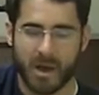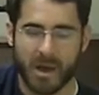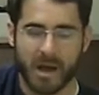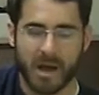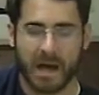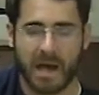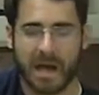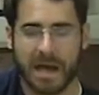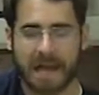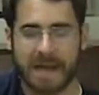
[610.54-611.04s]

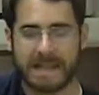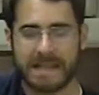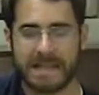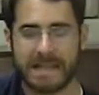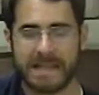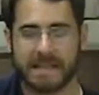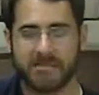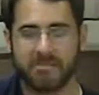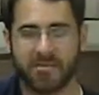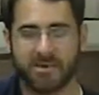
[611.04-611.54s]
And
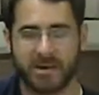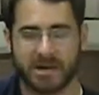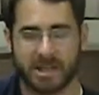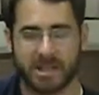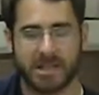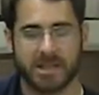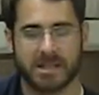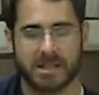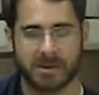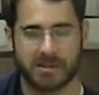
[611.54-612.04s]
then
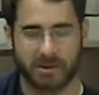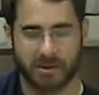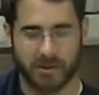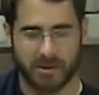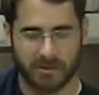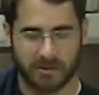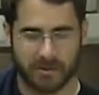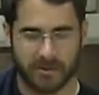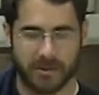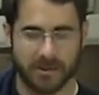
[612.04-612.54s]
progression
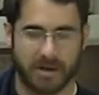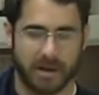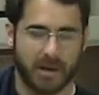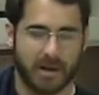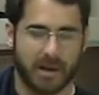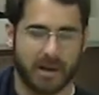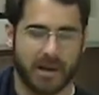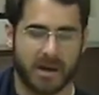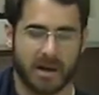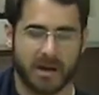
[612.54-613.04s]
W.
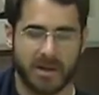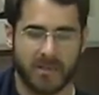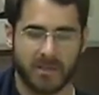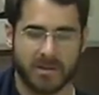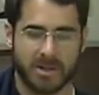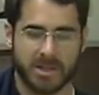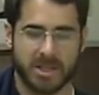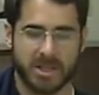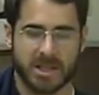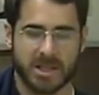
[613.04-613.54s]

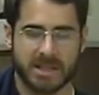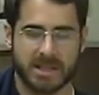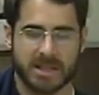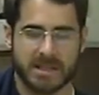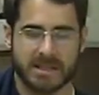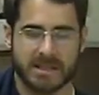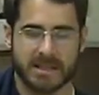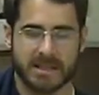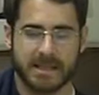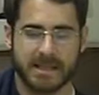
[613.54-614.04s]

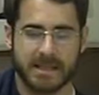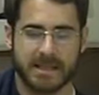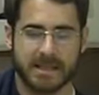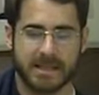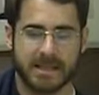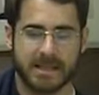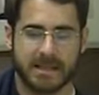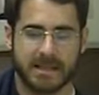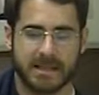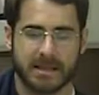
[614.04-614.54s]
G,
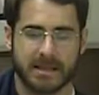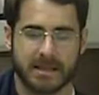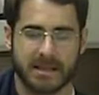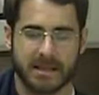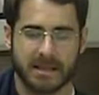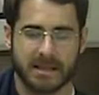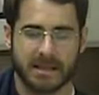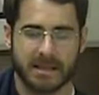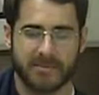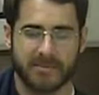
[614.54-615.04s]
D,
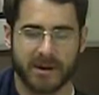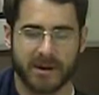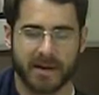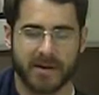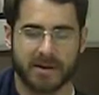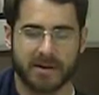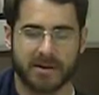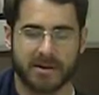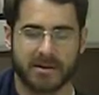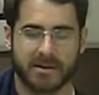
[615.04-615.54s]
E
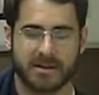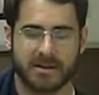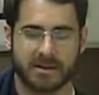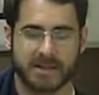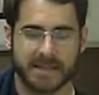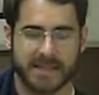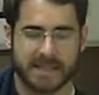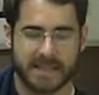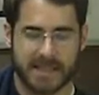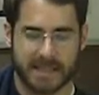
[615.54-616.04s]
minor,
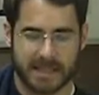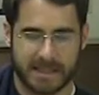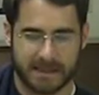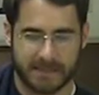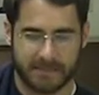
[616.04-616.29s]
C.